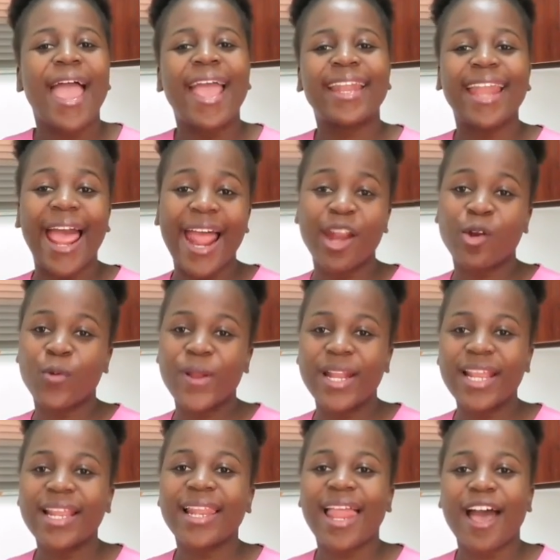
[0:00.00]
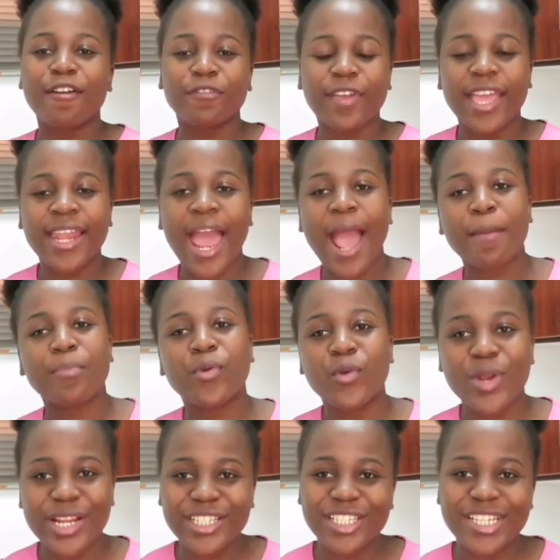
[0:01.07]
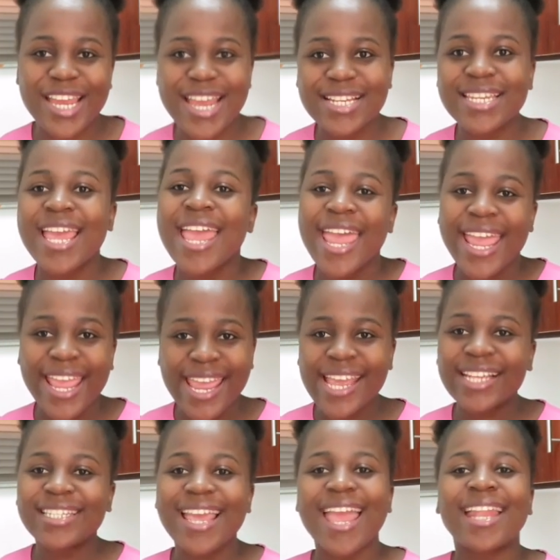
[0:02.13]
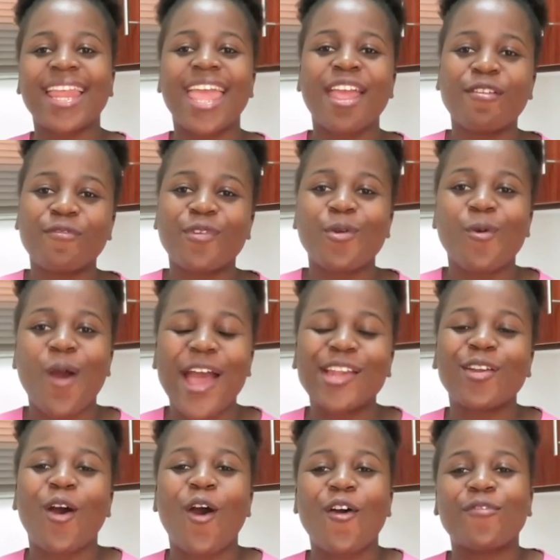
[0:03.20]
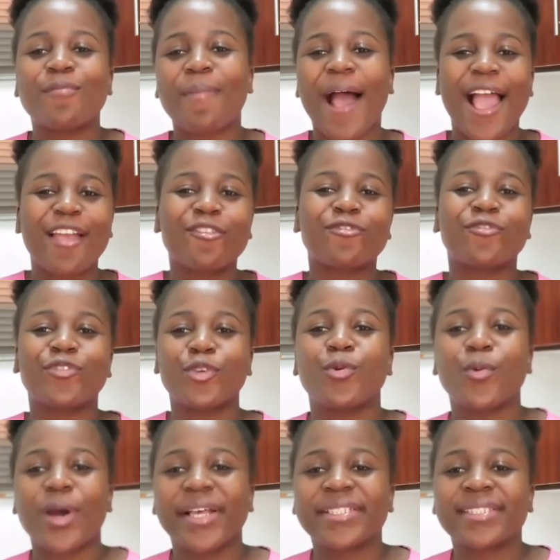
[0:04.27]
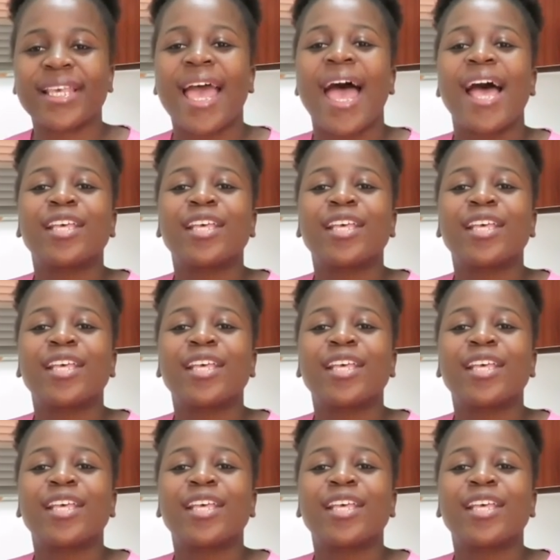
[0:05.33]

and I really love and appreciate each and every one of my viewers.